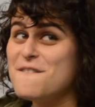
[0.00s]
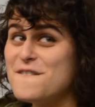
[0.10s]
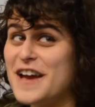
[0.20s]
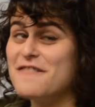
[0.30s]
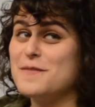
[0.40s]

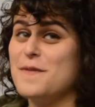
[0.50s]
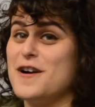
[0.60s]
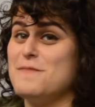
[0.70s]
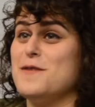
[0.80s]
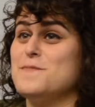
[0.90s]
Favorite
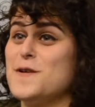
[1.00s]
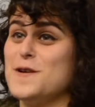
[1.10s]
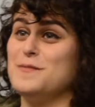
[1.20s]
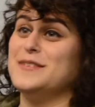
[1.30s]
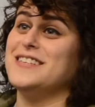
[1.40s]
part about
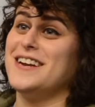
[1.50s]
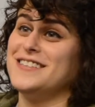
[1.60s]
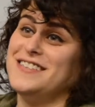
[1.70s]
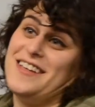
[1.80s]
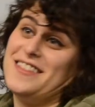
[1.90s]
Purim is that
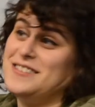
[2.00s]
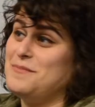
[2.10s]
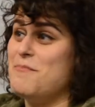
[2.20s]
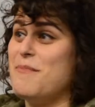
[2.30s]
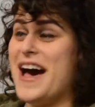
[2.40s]
it's like this
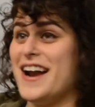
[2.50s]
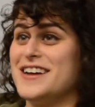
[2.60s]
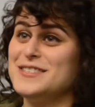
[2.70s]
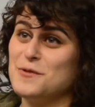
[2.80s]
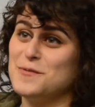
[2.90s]

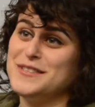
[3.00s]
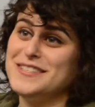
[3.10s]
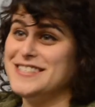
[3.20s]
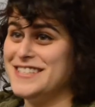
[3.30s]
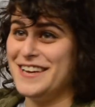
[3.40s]
badass woman
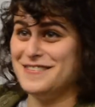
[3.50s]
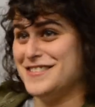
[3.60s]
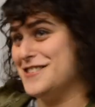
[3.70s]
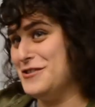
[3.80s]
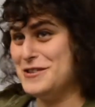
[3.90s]
saves
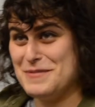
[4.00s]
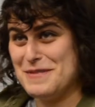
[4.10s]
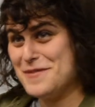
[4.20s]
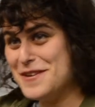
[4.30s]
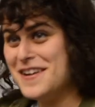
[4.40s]
the Jewish
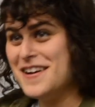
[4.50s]
people.